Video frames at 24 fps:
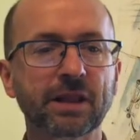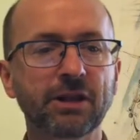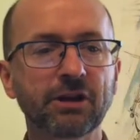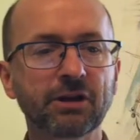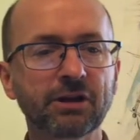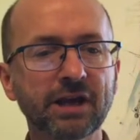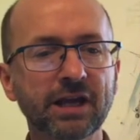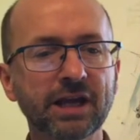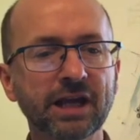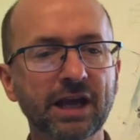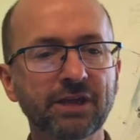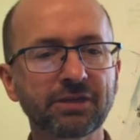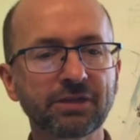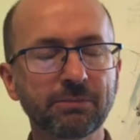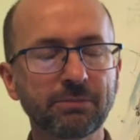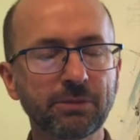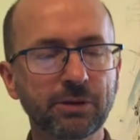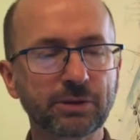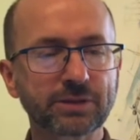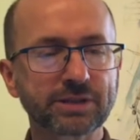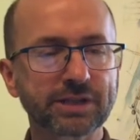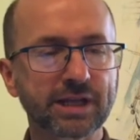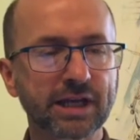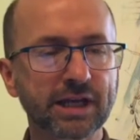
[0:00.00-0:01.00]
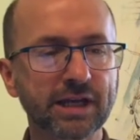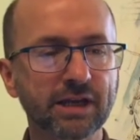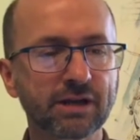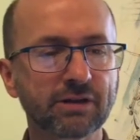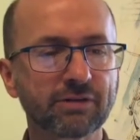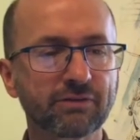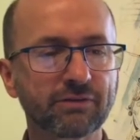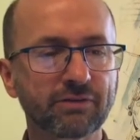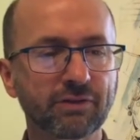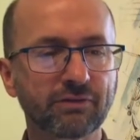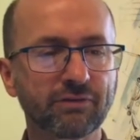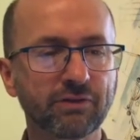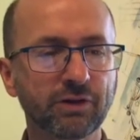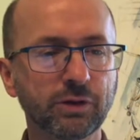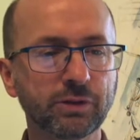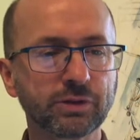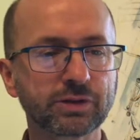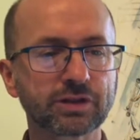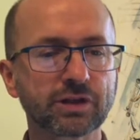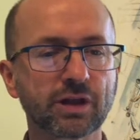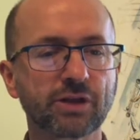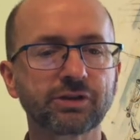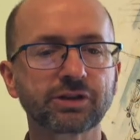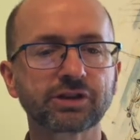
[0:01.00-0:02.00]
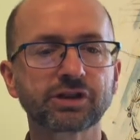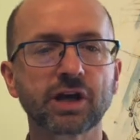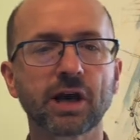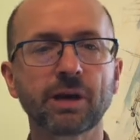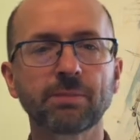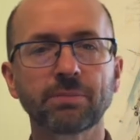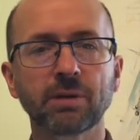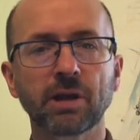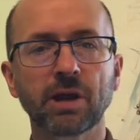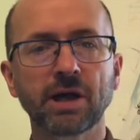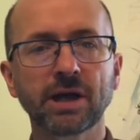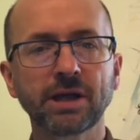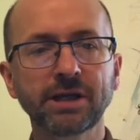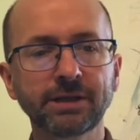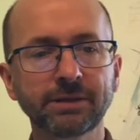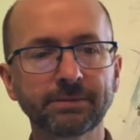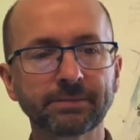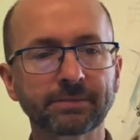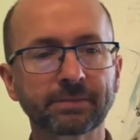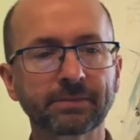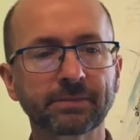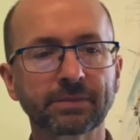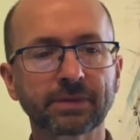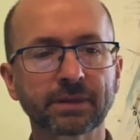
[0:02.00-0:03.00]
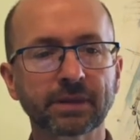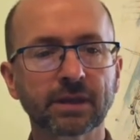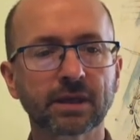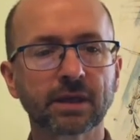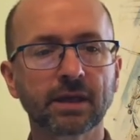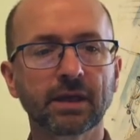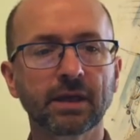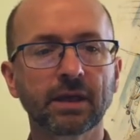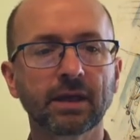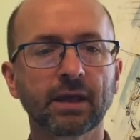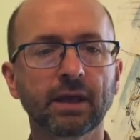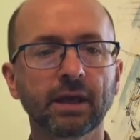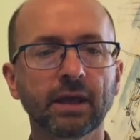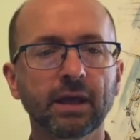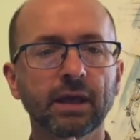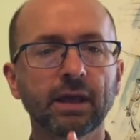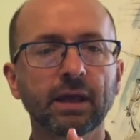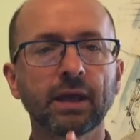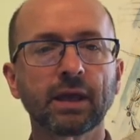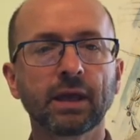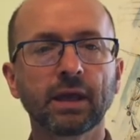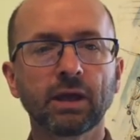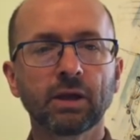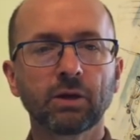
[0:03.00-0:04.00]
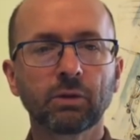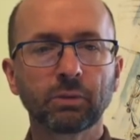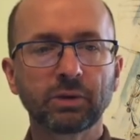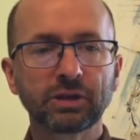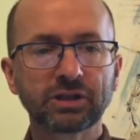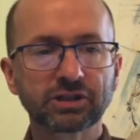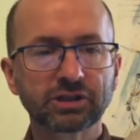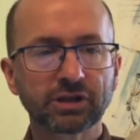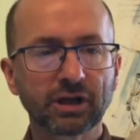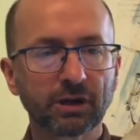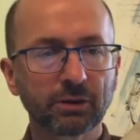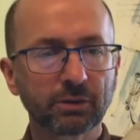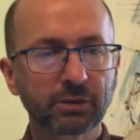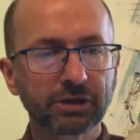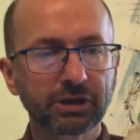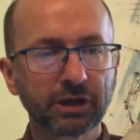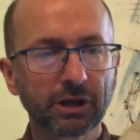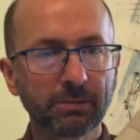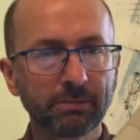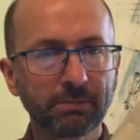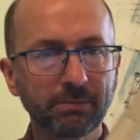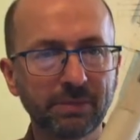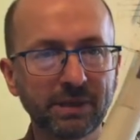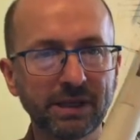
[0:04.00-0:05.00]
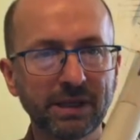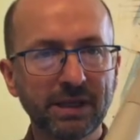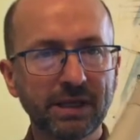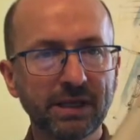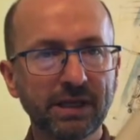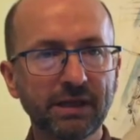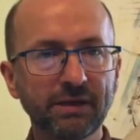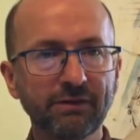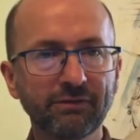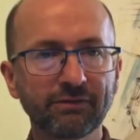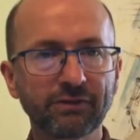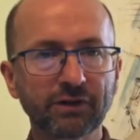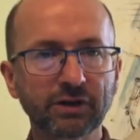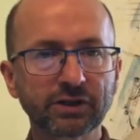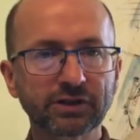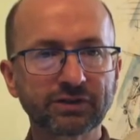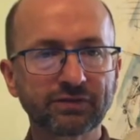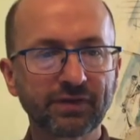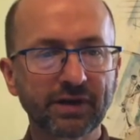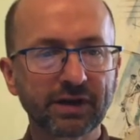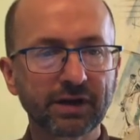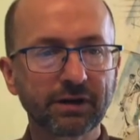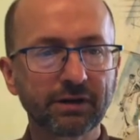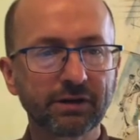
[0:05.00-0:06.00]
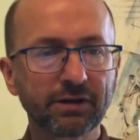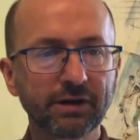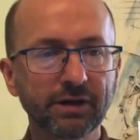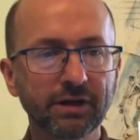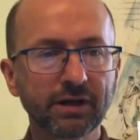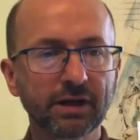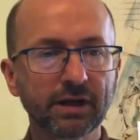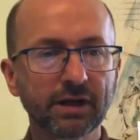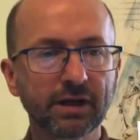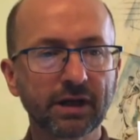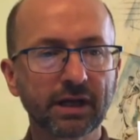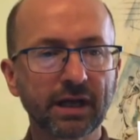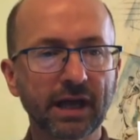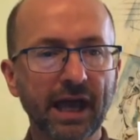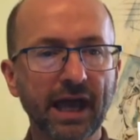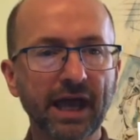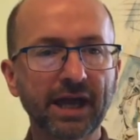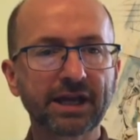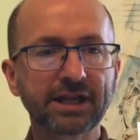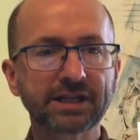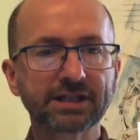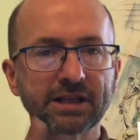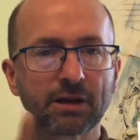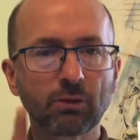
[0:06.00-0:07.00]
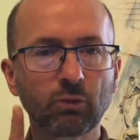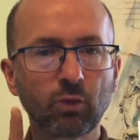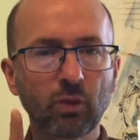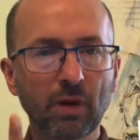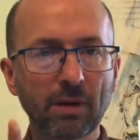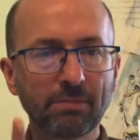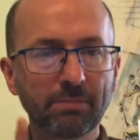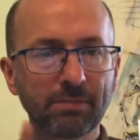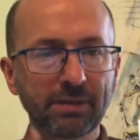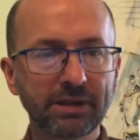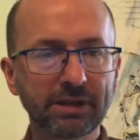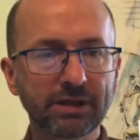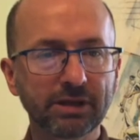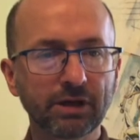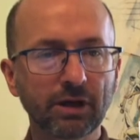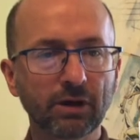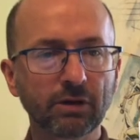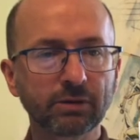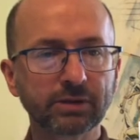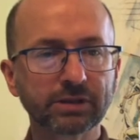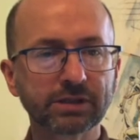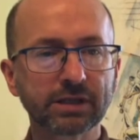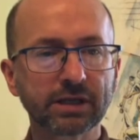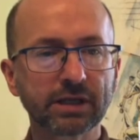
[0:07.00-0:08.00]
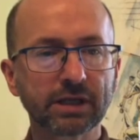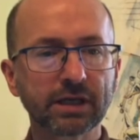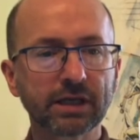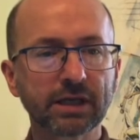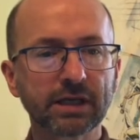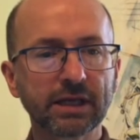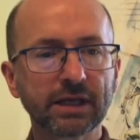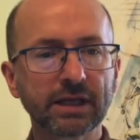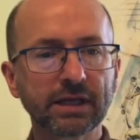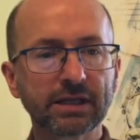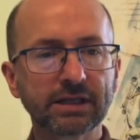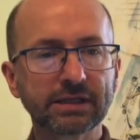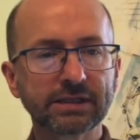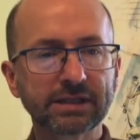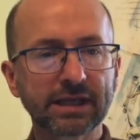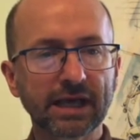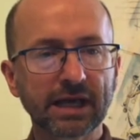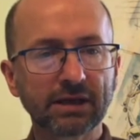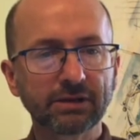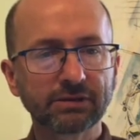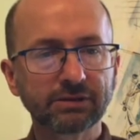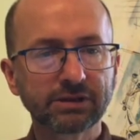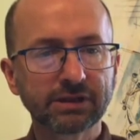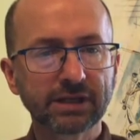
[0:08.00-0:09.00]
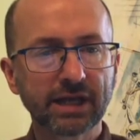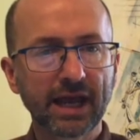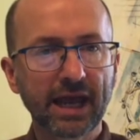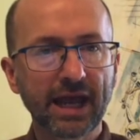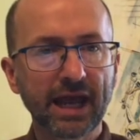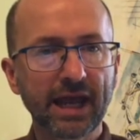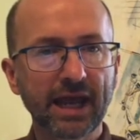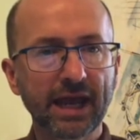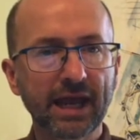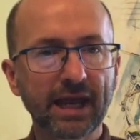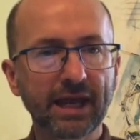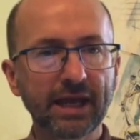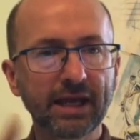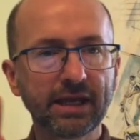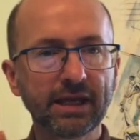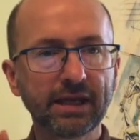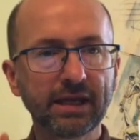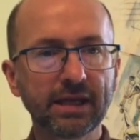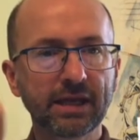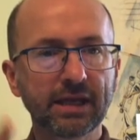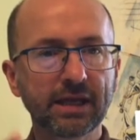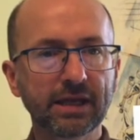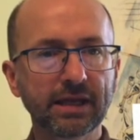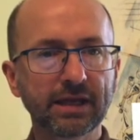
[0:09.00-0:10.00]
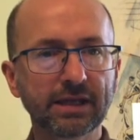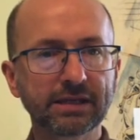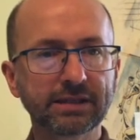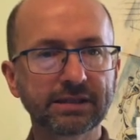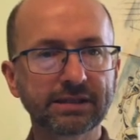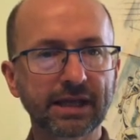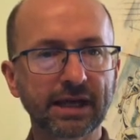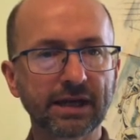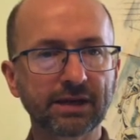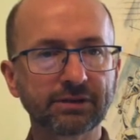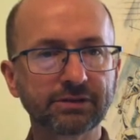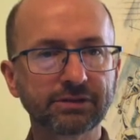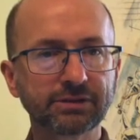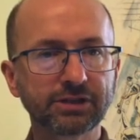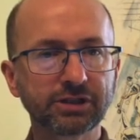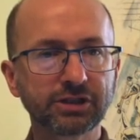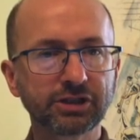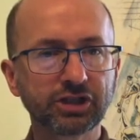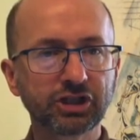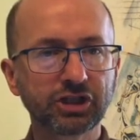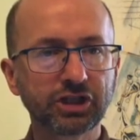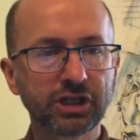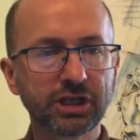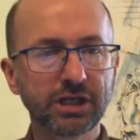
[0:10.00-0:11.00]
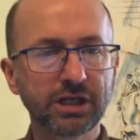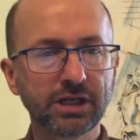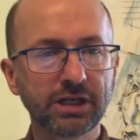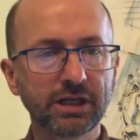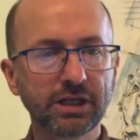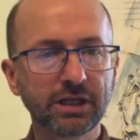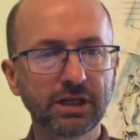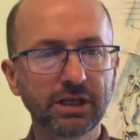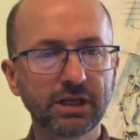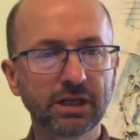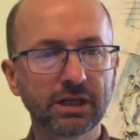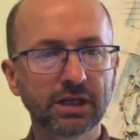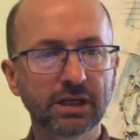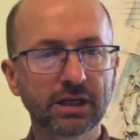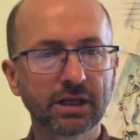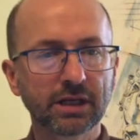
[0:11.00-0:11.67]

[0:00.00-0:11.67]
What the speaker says: Looking at the music, for flutes on the top line, we start with our B, first finger, and it's a 1-beat note. Down to A, down to G,